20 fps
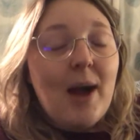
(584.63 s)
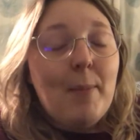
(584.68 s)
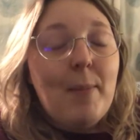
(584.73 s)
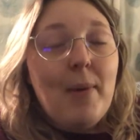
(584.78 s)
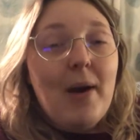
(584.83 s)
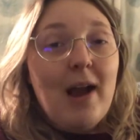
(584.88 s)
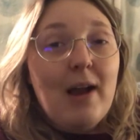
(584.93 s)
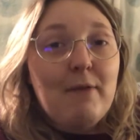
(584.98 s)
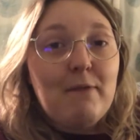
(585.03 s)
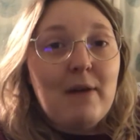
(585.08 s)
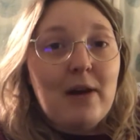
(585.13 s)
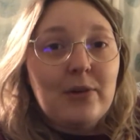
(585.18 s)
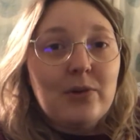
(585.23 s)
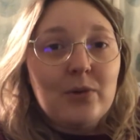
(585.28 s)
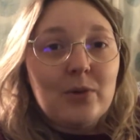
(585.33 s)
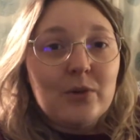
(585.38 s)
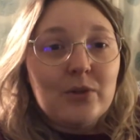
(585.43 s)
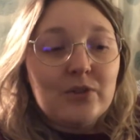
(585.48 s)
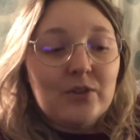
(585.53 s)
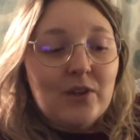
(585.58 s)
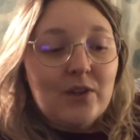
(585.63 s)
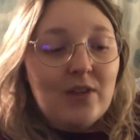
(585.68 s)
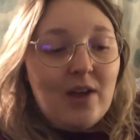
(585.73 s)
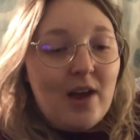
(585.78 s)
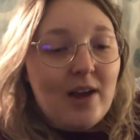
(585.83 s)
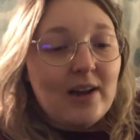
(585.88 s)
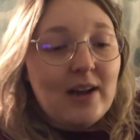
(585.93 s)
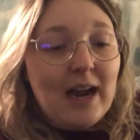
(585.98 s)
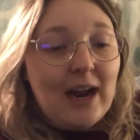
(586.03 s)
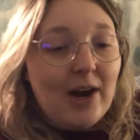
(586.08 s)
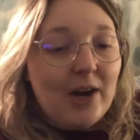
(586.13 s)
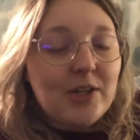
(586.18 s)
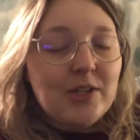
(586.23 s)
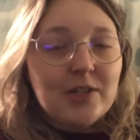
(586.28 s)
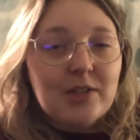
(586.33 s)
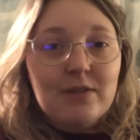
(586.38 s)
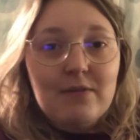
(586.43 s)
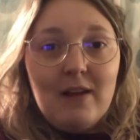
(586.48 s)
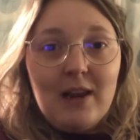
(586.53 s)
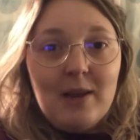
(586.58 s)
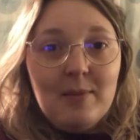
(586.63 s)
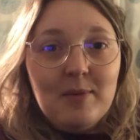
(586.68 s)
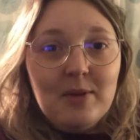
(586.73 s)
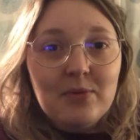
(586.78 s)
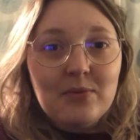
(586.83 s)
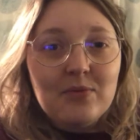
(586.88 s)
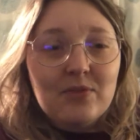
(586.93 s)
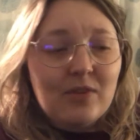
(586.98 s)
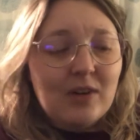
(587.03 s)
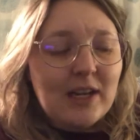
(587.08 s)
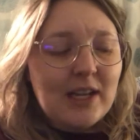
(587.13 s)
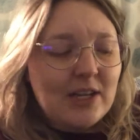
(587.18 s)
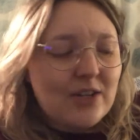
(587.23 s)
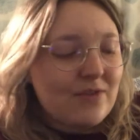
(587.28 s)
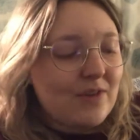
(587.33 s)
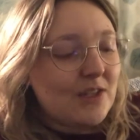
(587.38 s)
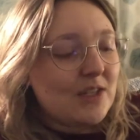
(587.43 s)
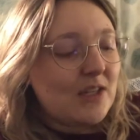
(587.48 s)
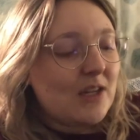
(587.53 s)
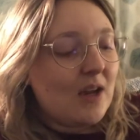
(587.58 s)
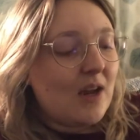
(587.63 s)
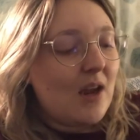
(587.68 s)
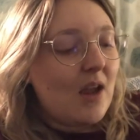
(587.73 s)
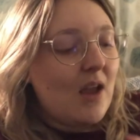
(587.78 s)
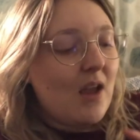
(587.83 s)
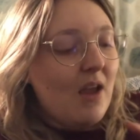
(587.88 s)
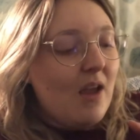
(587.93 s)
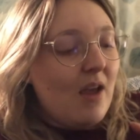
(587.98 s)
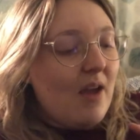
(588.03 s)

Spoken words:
But I found also that her character development was really interesting.